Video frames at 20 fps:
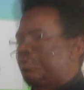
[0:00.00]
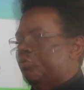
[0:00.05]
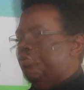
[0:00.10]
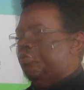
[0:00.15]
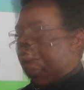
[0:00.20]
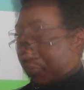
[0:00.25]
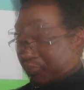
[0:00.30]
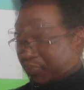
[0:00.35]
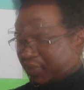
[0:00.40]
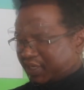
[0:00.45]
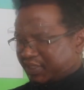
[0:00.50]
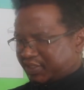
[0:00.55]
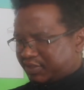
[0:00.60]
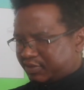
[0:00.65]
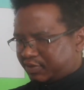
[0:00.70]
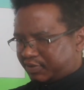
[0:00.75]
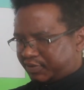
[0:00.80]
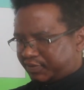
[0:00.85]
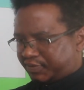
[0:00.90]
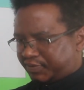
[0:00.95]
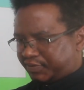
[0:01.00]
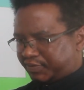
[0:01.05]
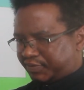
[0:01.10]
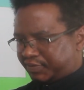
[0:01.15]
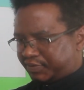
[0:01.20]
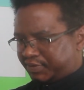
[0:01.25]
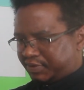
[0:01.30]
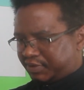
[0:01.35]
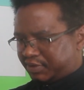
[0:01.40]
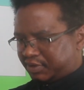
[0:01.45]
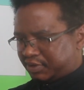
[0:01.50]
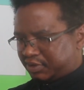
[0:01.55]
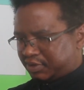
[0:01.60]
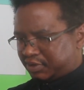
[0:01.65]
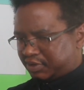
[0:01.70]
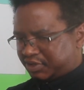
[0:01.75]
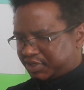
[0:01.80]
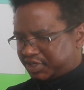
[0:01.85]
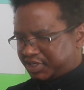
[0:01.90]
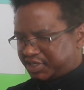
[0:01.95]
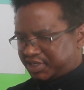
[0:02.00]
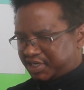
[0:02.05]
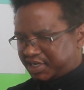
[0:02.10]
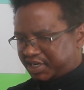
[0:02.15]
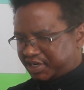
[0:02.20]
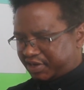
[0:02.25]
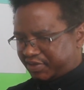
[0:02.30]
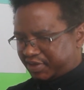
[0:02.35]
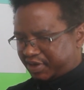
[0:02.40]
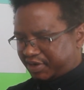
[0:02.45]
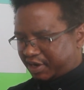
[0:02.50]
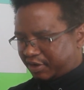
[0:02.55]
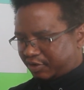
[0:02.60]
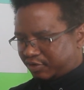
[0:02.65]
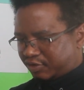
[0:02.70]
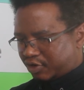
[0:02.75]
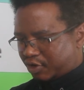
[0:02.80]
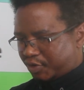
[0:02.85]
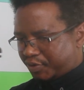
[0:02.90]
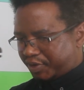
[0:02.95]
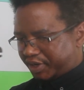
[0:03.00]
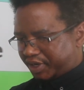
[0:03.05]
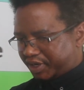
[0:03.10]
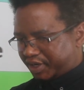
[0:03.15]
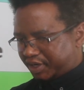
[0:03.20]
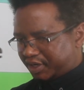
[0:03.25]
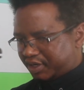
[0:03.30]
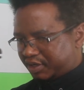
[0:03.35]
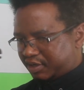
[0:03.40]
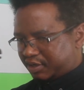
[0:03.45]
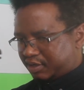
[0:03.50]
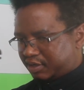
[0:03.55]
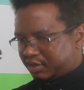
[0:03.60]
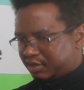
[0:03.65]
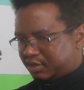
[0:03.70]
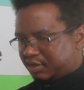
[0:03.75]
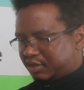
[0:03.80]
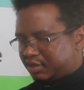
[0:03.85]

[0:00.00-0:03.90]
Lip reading: The parts of Christianity that are growing in